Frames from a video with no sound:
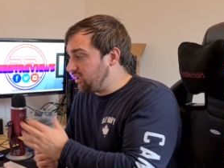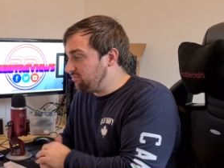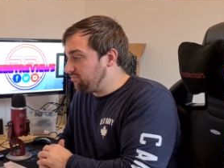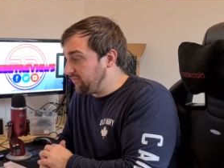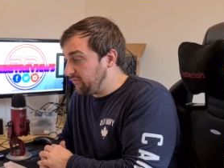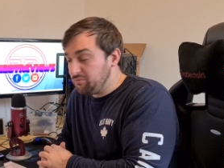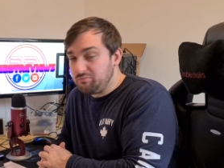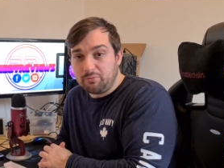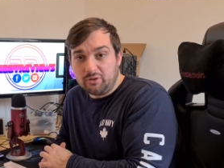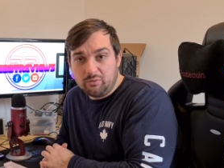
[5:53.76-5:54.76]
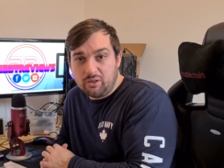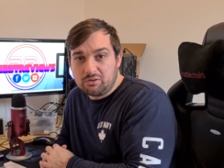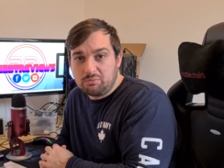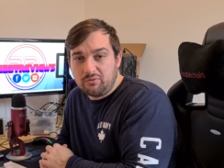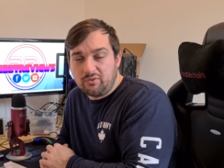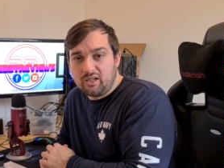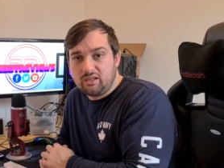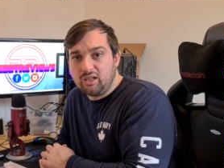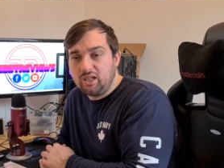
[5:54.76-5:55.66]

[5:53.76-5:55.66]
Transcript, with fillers: it performed pretty well to be fair.